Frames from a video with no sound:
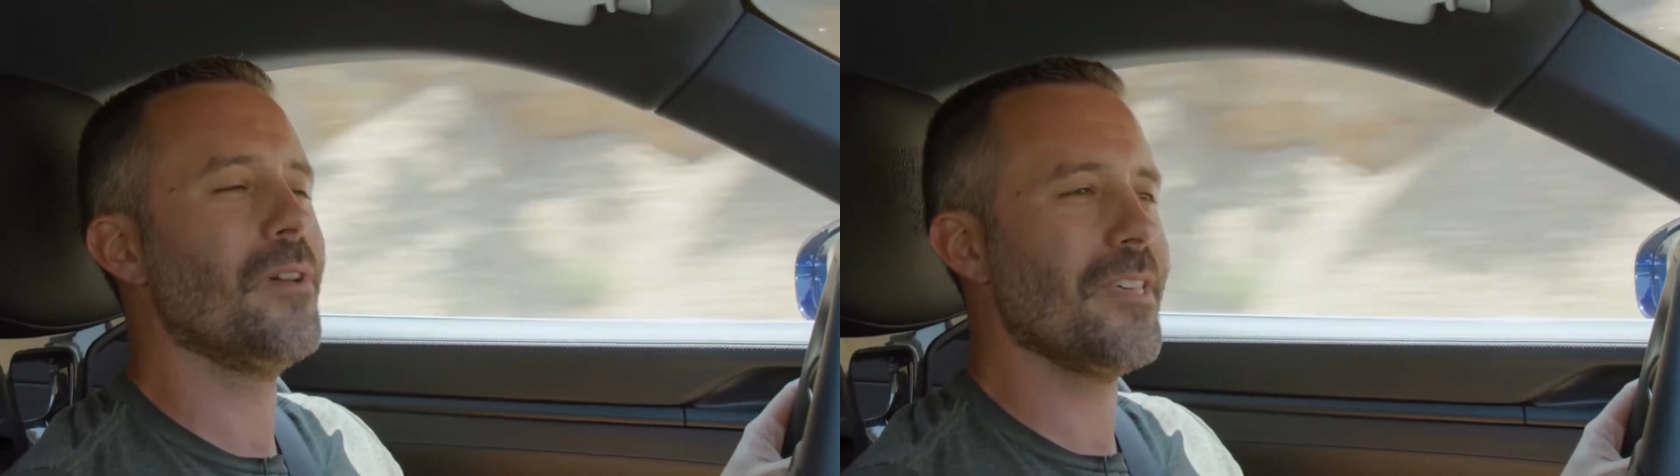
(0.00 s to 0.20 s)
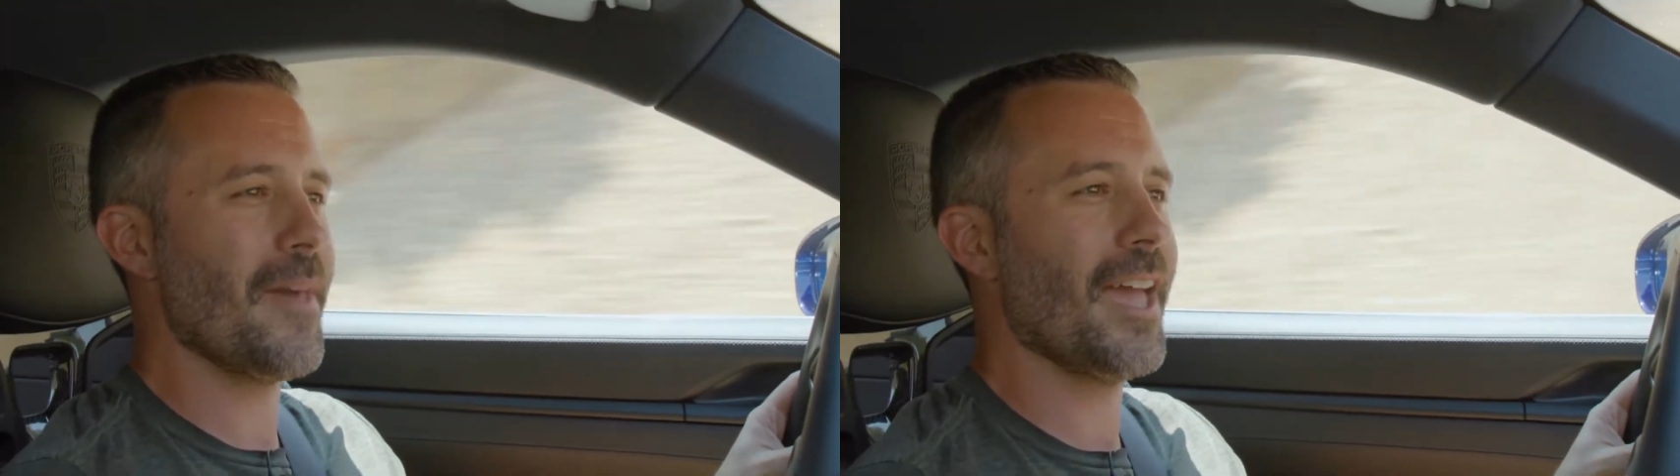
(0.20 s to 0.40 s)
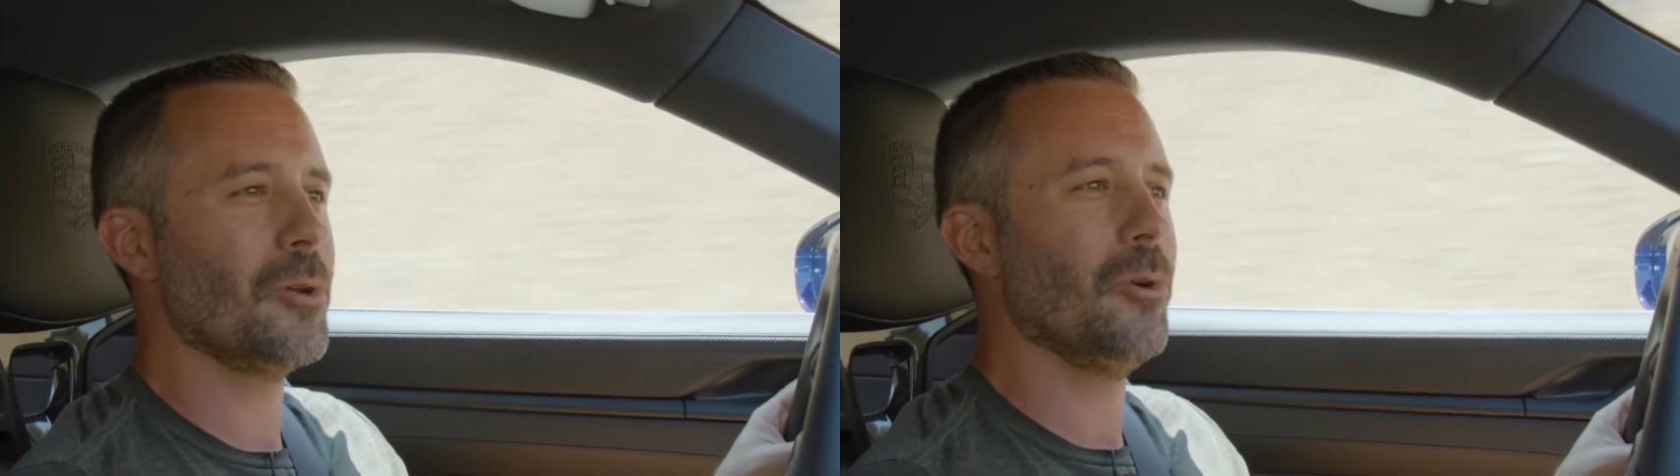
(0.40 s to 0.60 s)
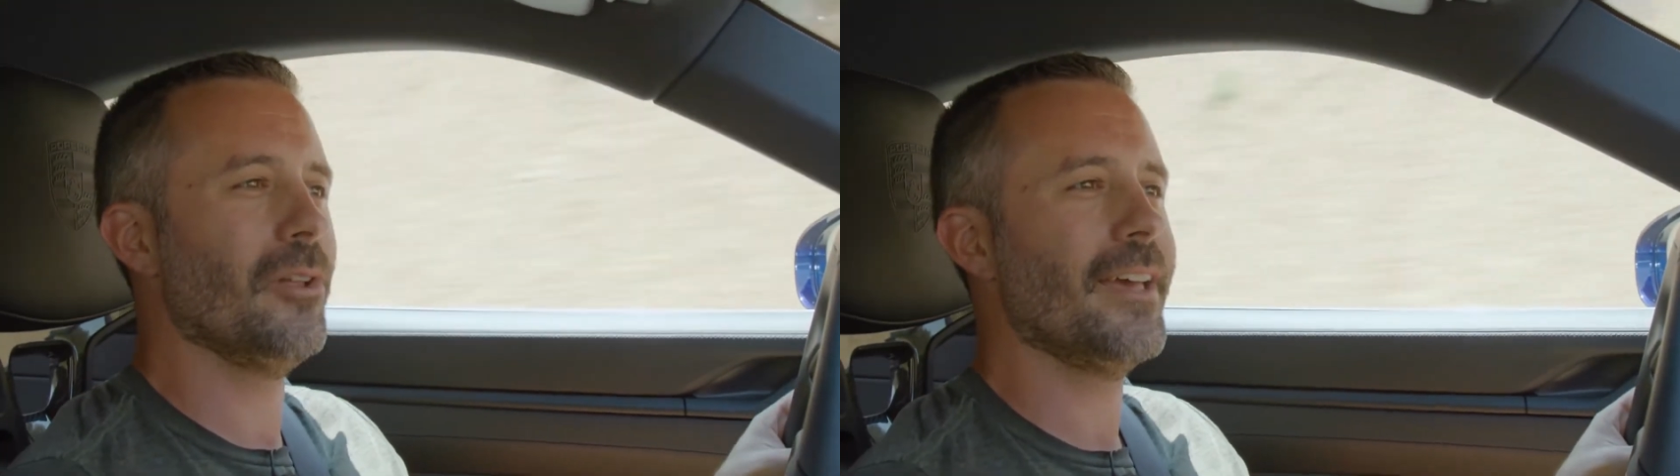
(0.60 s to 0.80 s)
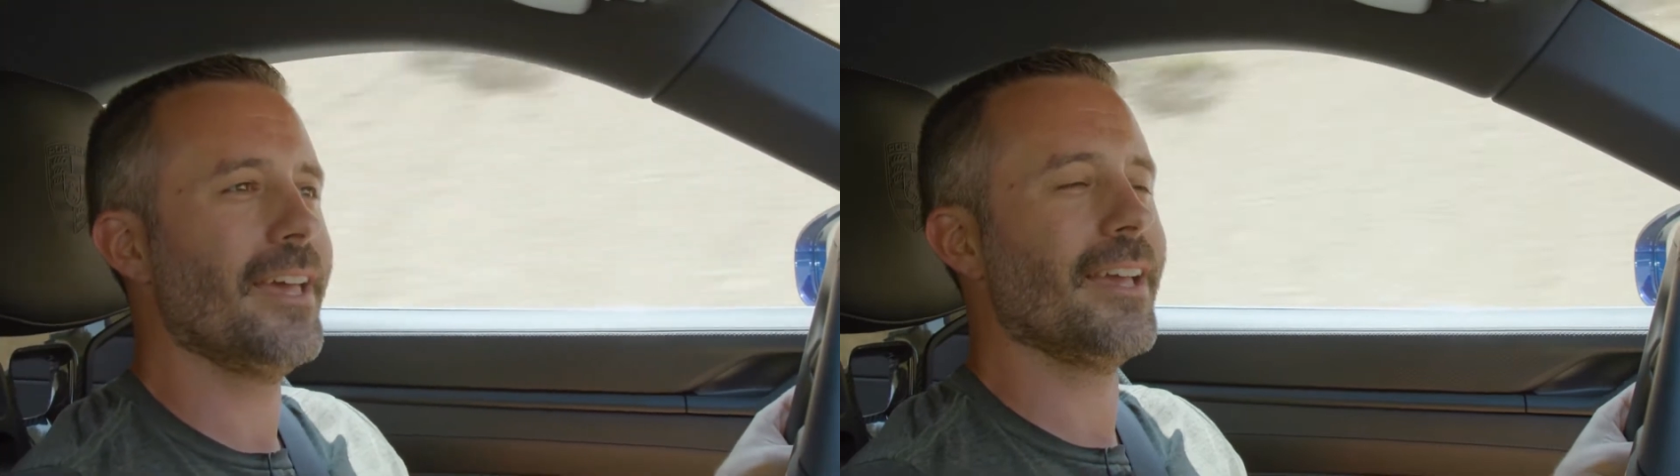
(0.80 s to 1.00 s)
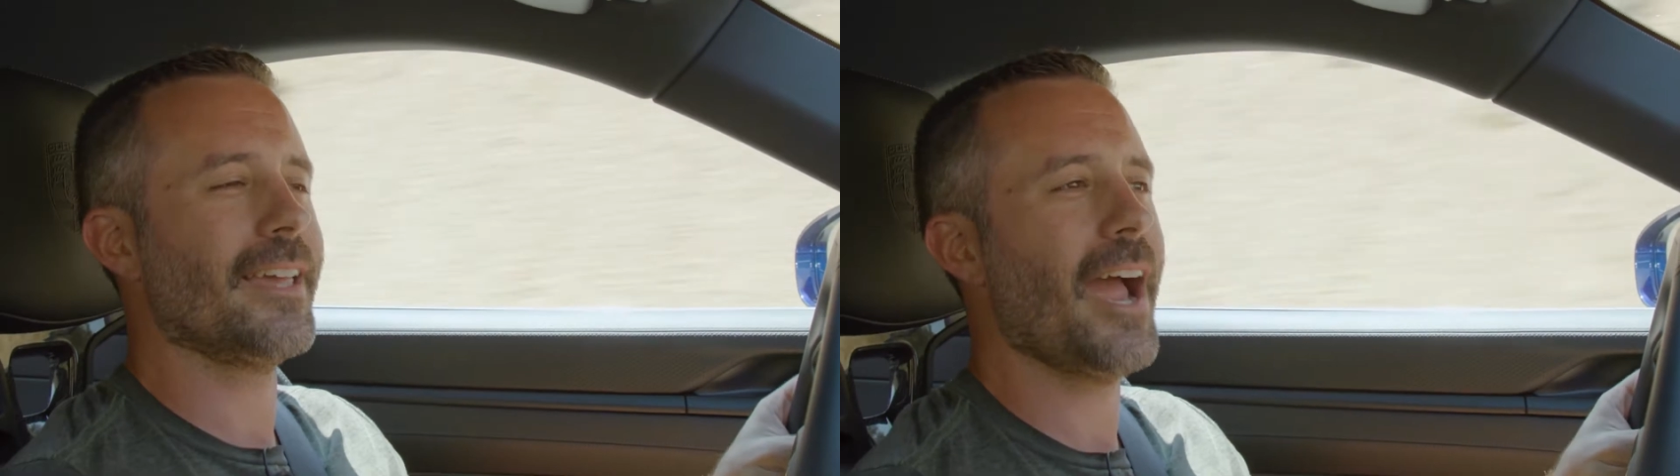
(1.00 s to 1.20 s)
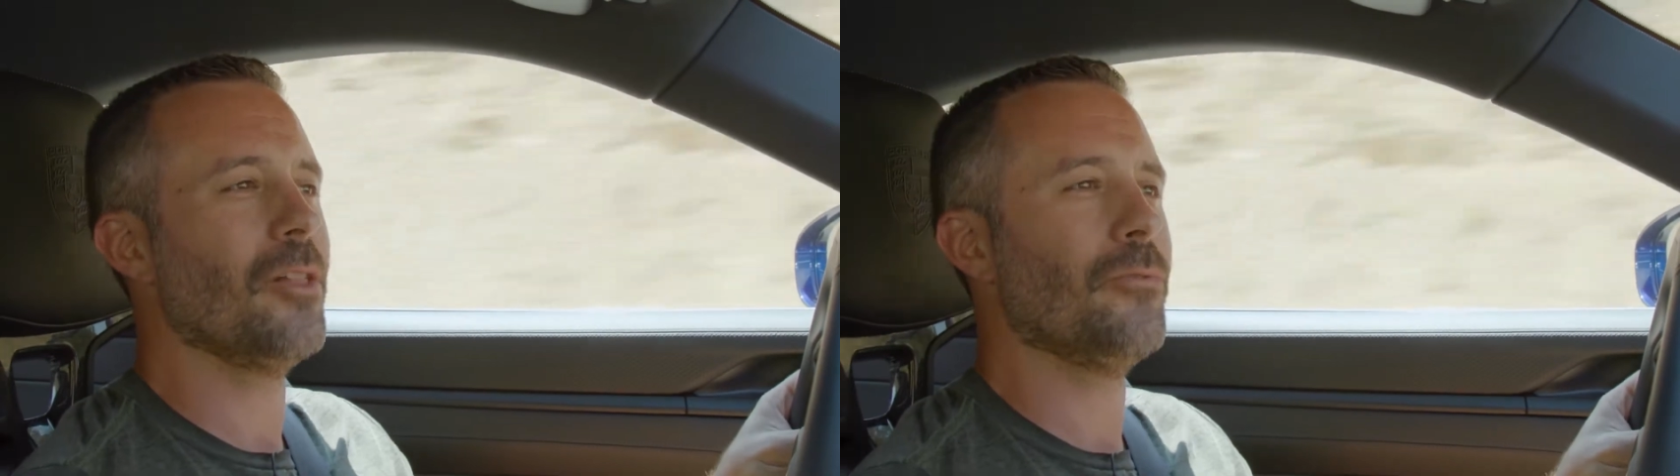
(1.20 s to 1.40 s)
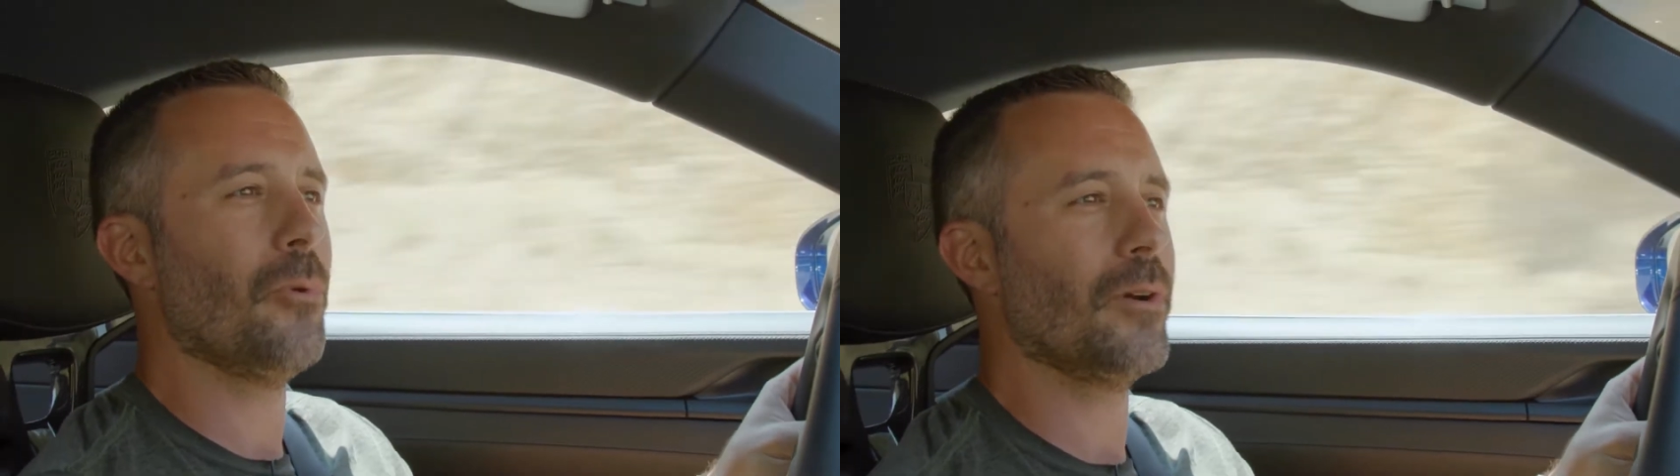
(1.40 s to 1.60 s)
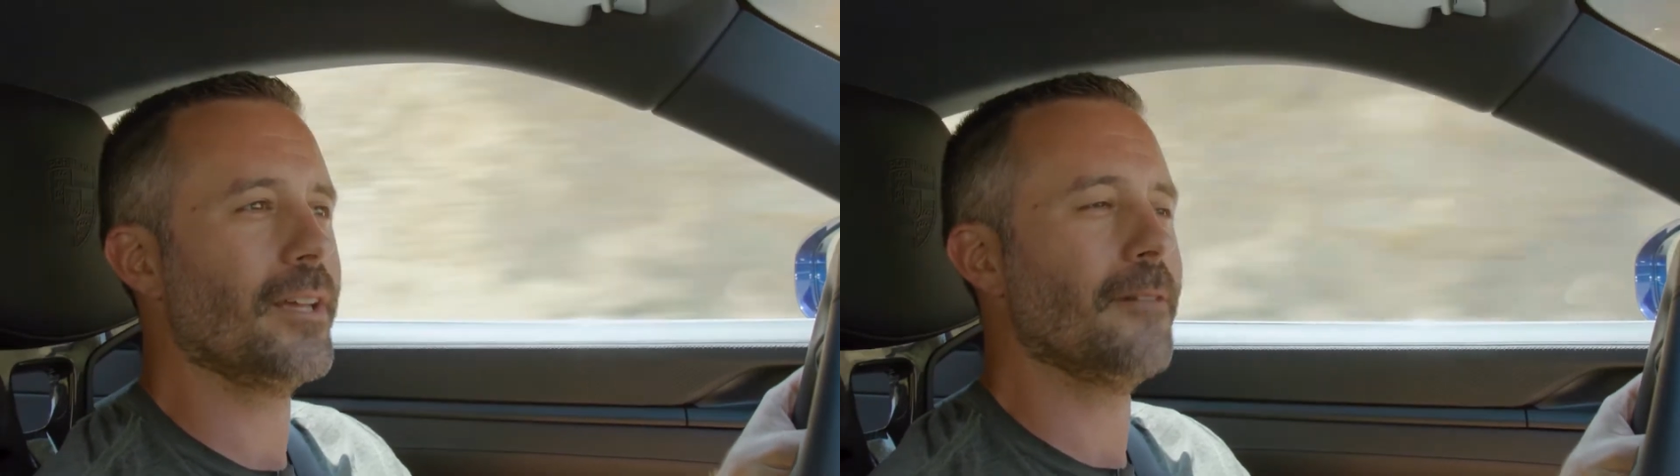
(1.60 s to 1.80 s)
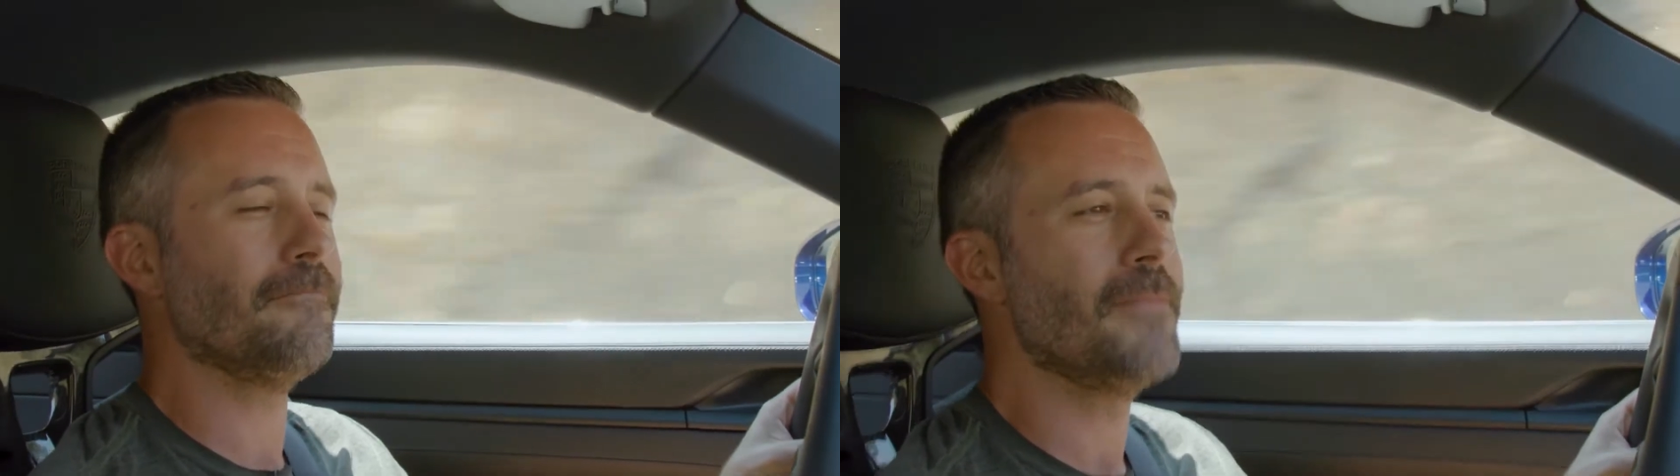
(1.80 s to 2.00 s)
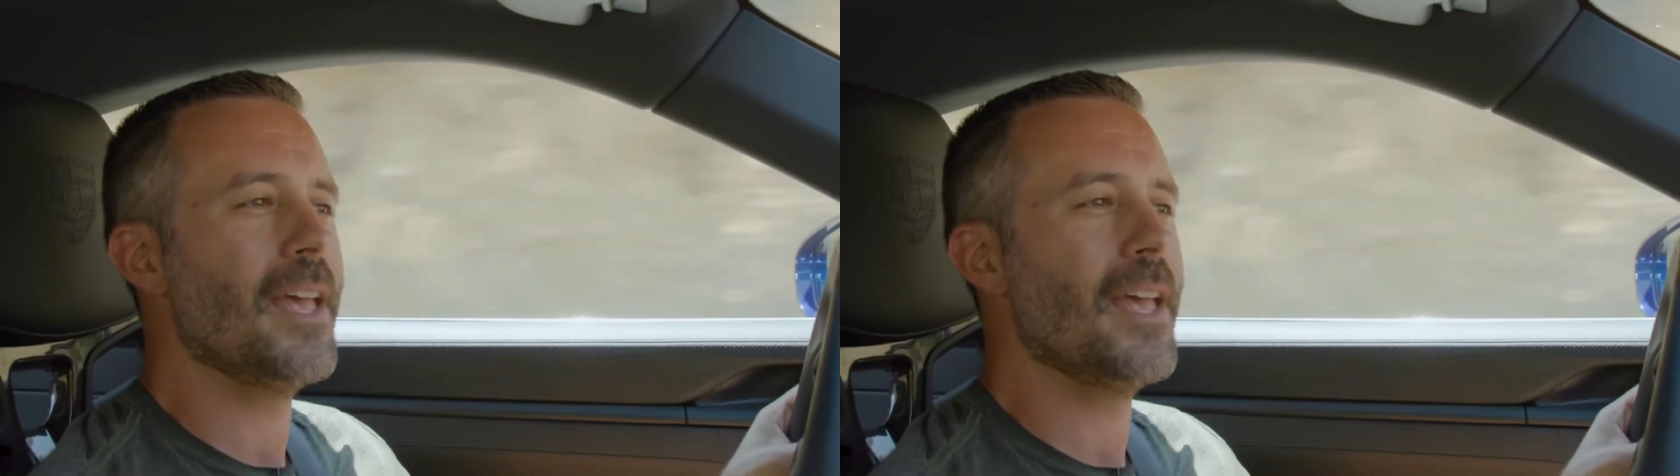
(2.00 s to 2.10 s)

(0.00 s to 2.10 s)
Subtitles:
with a manual in California.